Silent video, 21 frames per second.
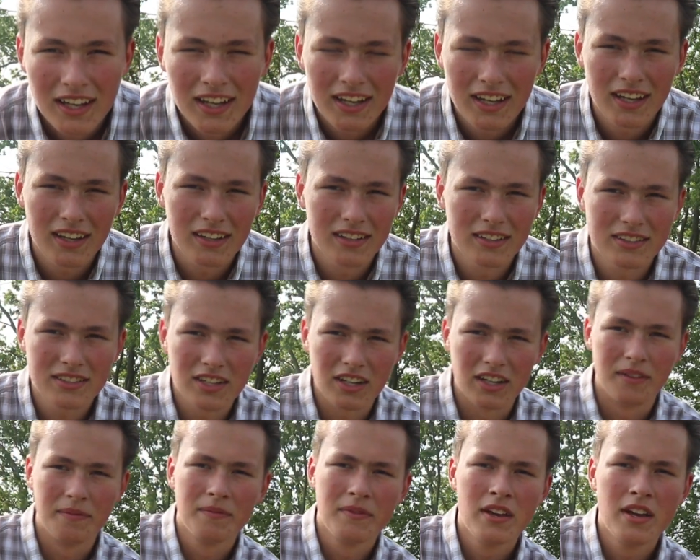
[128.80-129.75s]
That looks
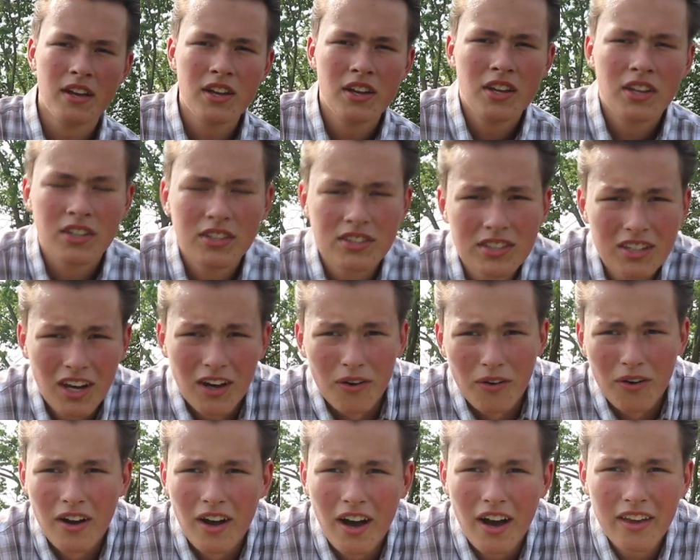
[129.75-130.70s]
good.
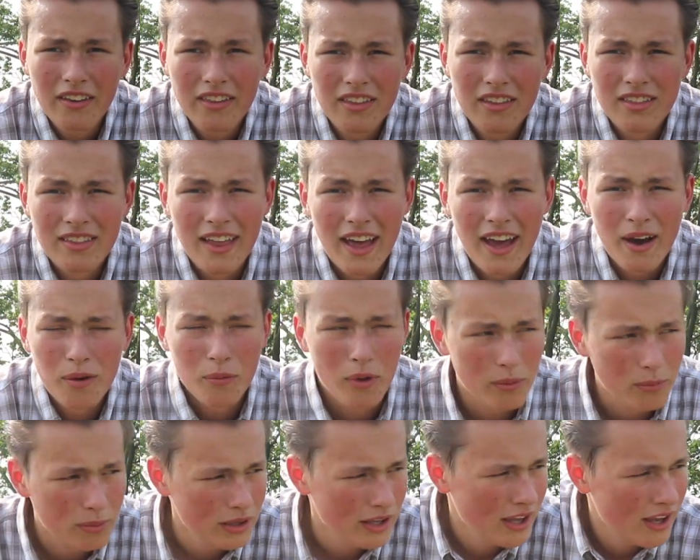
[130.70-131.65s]
So, other than that,
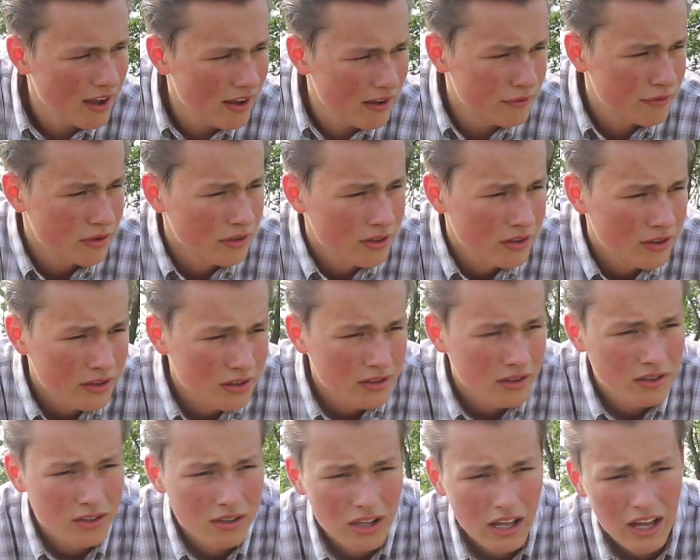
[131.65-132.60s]
what we have
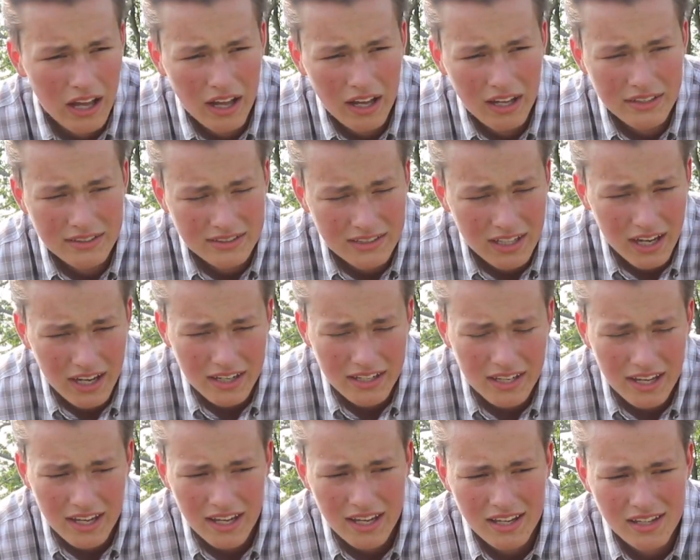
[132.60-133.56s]

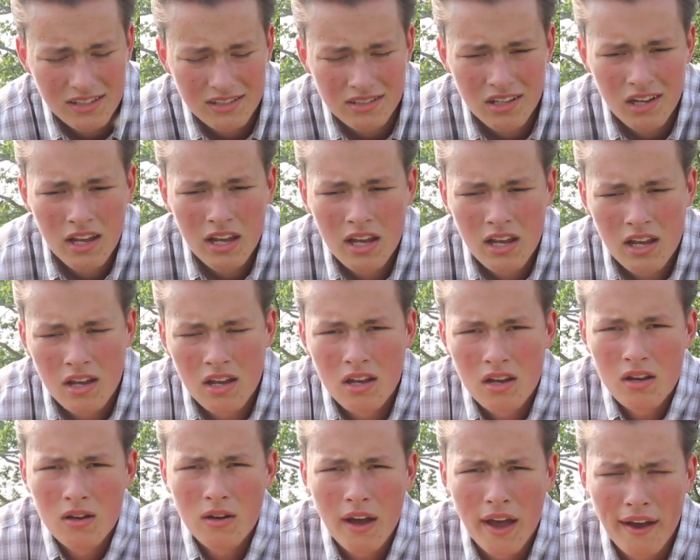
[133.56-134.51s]
done is,
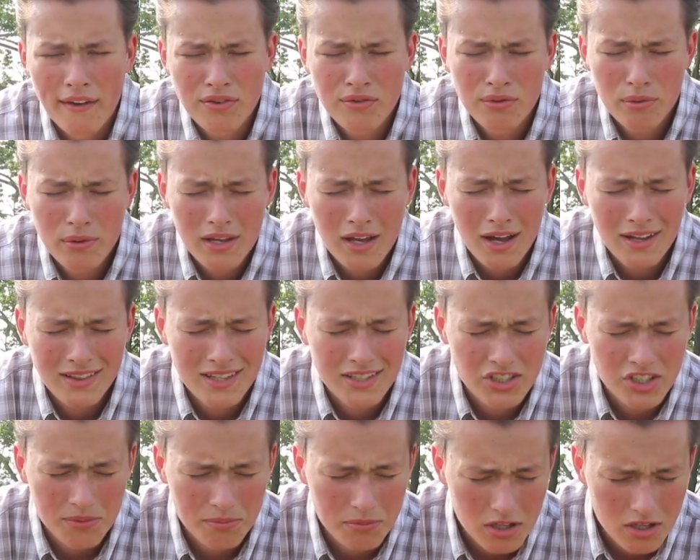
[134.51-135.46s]
after we got the
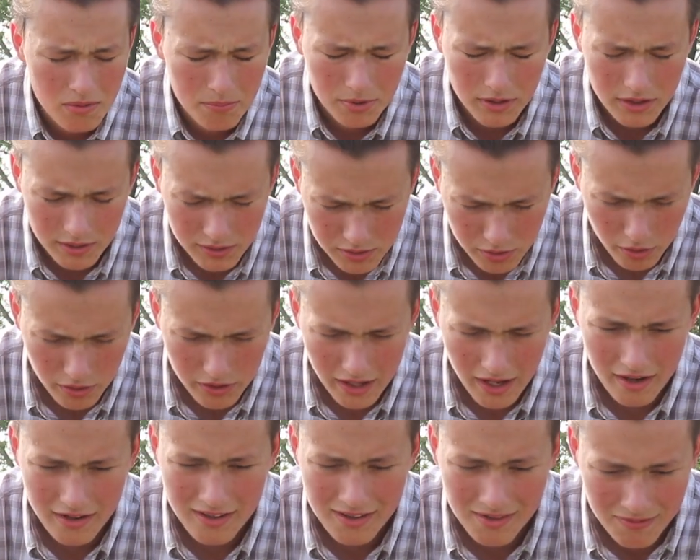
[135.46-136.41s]
chimney completely tore
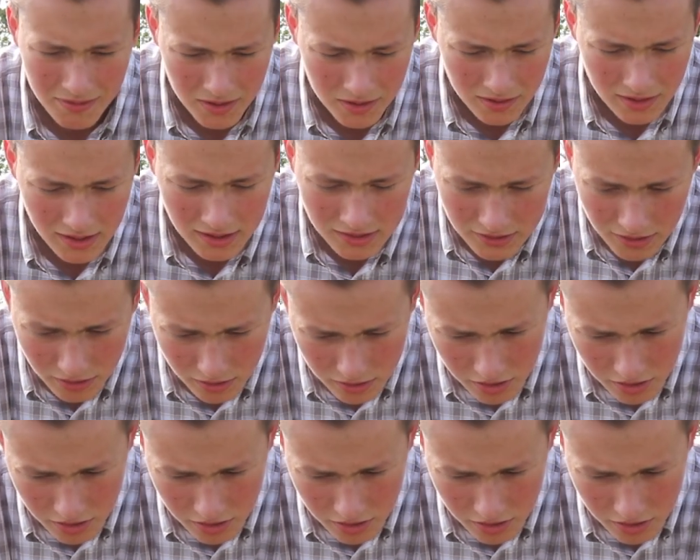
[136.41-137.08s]
down, even into the